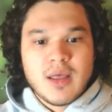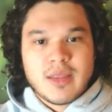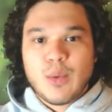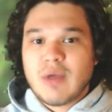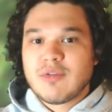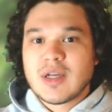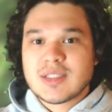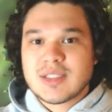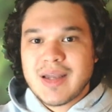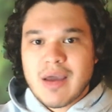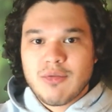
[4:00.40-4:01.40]
that we have not
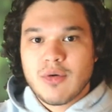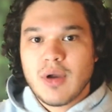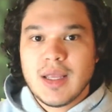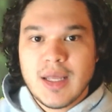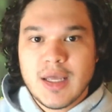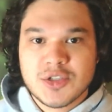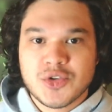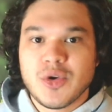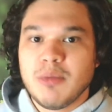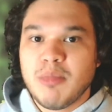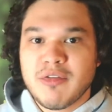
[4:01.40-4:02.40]
seen ever in
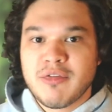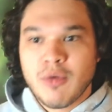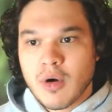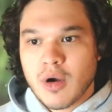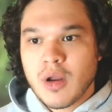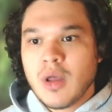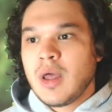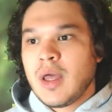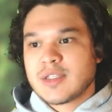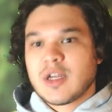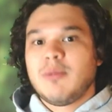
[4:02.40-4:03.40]
history before.
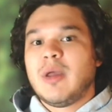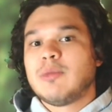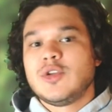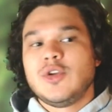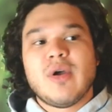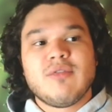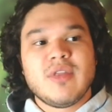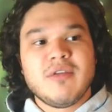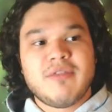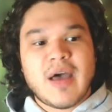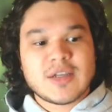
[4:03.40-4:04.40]
It's going to be able to do
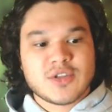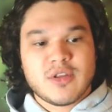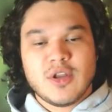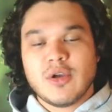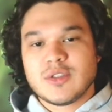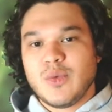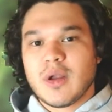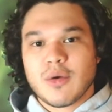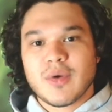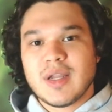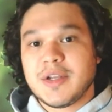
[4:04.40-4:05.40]
everything faster than you, as we can
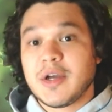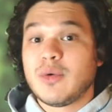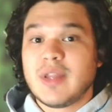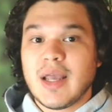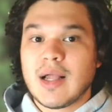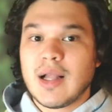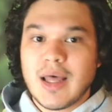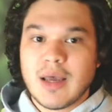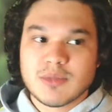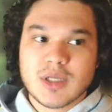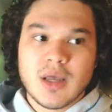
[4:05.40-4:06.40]
already tell with the
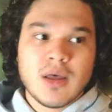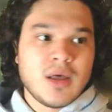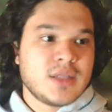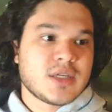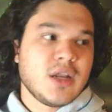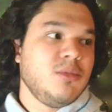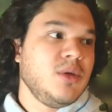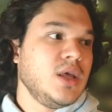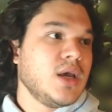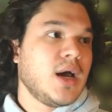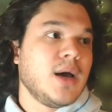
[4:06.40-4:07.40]
LLMs. It's going to
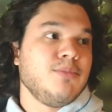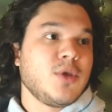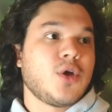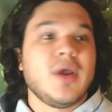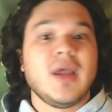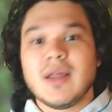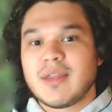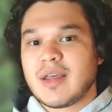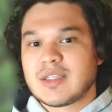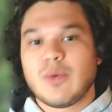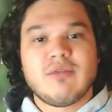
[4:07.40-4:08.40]
be creating
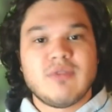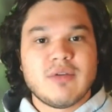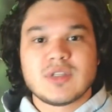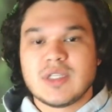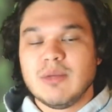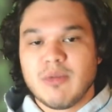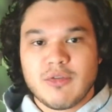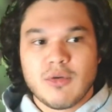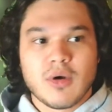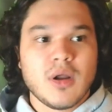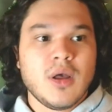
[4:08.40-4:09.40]
things that we've never seen
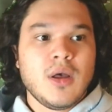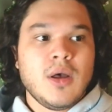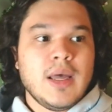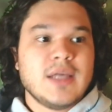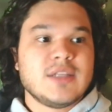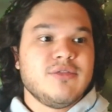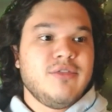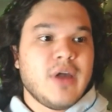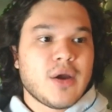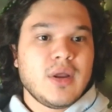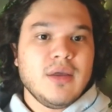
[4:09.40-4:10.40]
before. It's
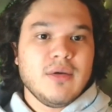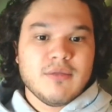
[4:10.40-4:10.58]
very